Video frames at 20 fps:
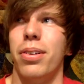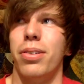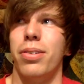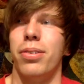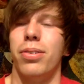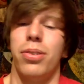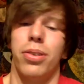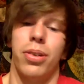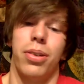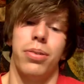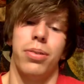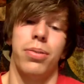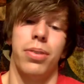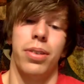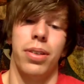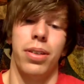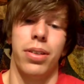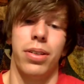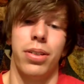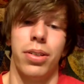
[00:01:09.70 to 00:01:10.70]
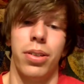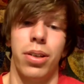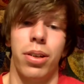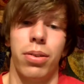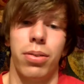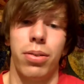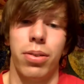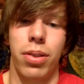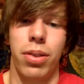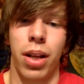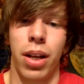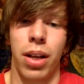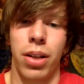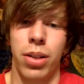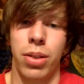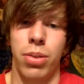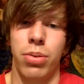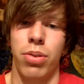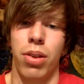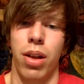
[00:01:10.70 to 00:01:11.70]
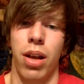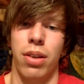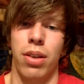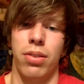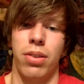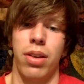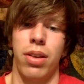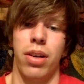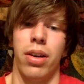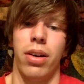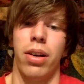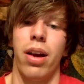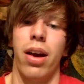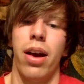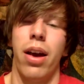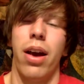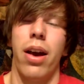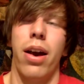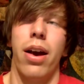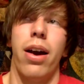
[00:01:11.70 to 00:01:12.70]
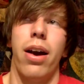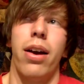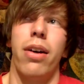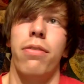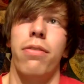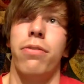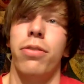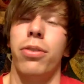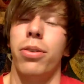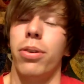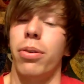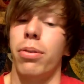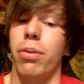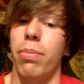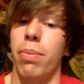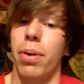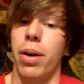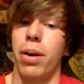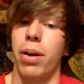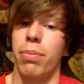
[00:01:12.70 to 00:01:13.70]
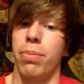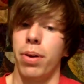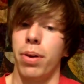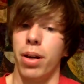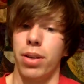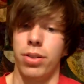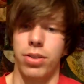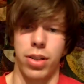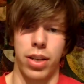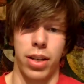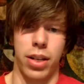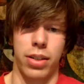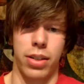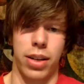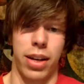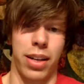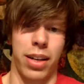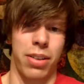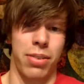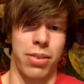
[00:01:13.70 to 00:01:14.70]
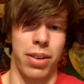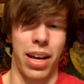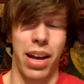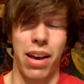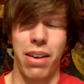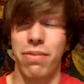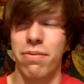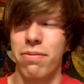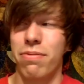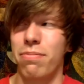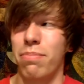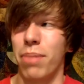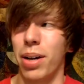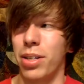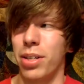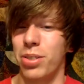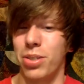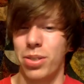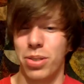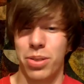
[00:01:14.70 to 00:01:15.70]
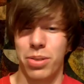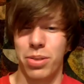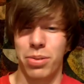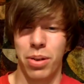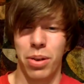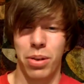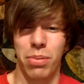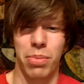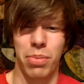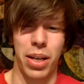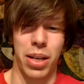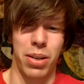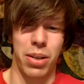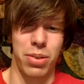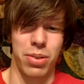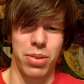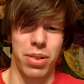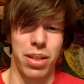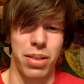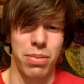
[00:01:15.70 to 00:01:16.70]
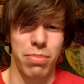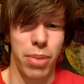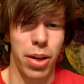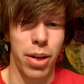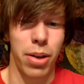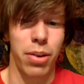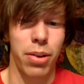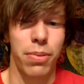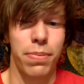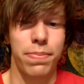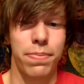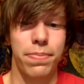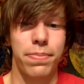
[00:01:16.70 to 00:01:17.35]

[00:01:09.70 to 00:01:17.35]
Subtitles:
so not a huge loss there. For a repair project, I don't have much around my house that's metal,